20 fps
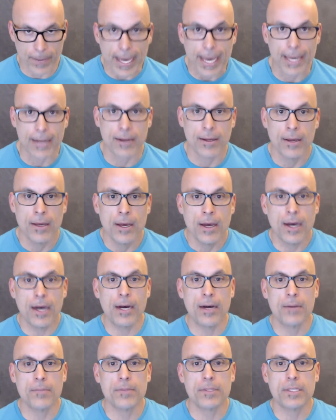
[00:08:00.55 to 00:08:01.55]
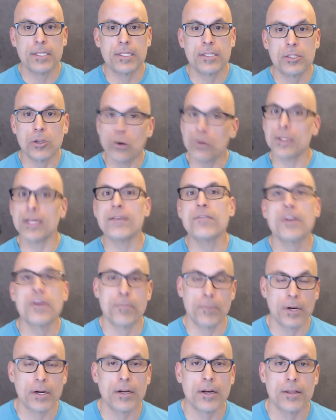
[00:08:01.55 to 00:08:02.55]
bed, um, don't leave
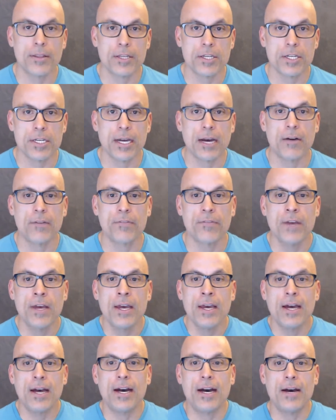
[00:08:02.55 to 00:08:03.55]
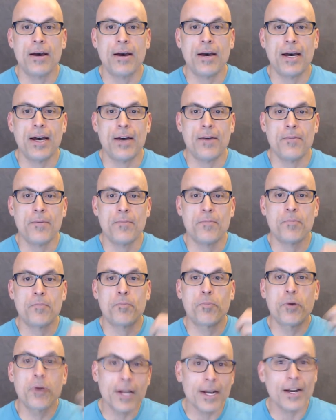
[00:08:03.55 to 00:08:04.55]
your book on the shelf. Uh, uh,
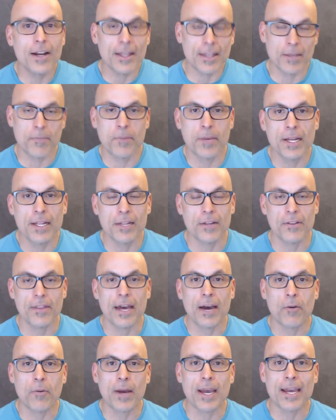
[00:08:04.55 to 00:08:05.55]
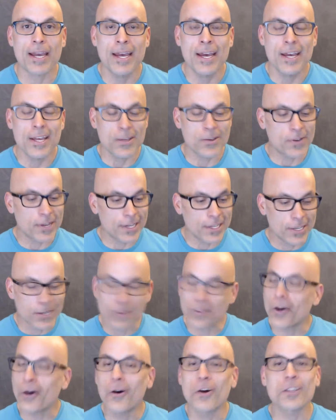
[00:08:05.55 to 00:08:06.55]
put it on the pillow. That way you can
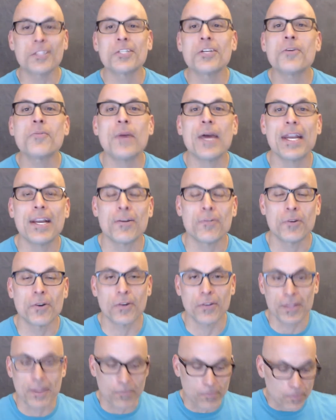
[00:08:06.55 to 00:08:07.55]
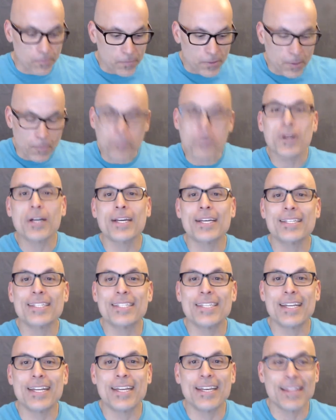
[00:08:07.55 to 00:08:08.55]
do the whole two minute rule. The, the book is
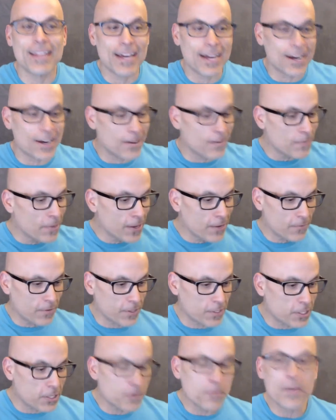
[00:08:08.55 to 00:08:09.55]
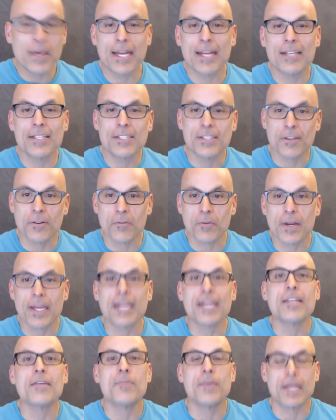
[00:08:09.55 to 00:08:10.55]
sitting there for two minutes. You
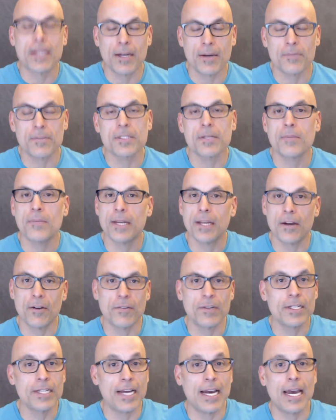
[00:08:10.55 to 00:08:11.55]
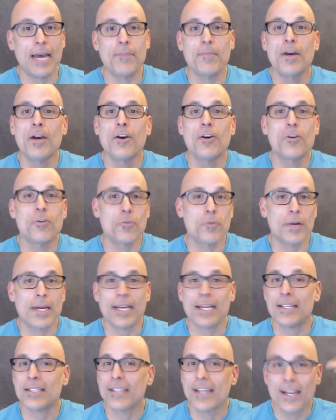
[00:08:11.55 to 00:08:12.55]
read, you become somebody over time who
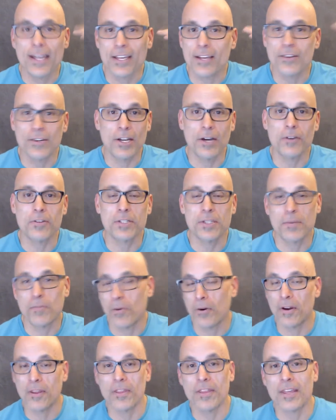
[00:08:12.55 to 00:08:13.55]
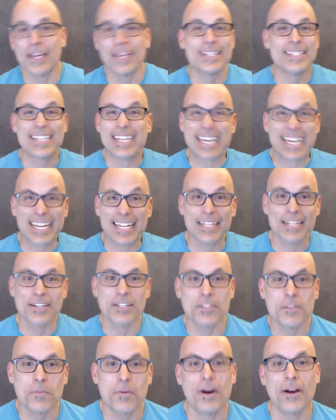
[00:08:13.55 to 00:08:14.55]
reads, you know some more things, you get a
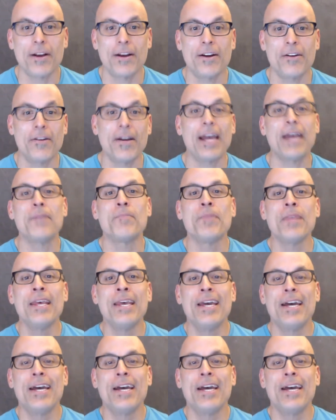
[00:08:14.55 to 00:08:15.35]
little smarter, right?